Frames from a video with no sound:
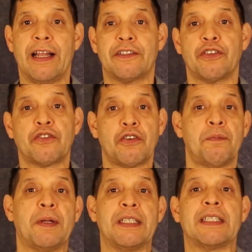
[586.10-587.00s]
and some
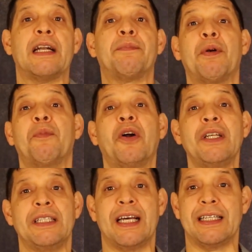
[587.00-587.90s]
companies are
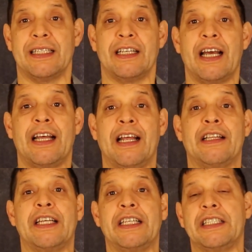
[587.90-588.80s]
promoting that uh,
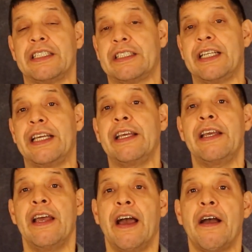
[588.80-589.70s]
there is the
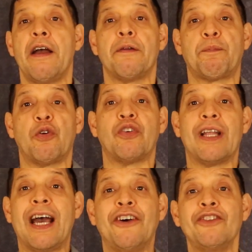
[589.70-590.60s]
uh,
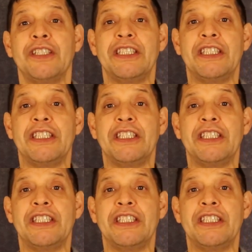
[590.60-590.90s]
pronoun